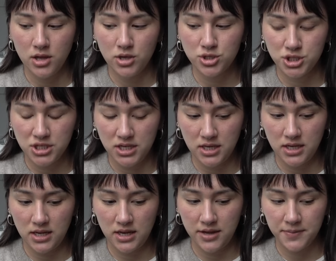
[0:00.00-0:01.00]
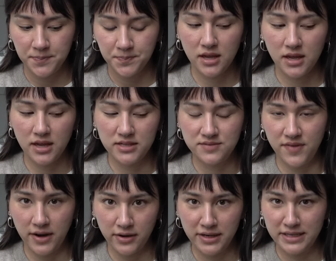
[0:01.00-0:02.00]
she is
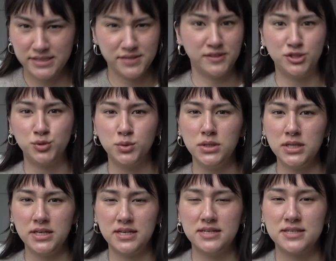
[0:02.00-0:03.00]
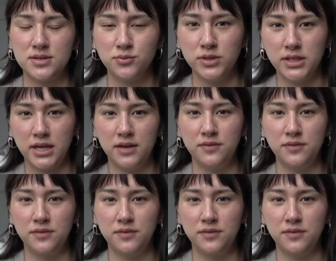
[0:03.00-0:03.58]
very individual and it isn't really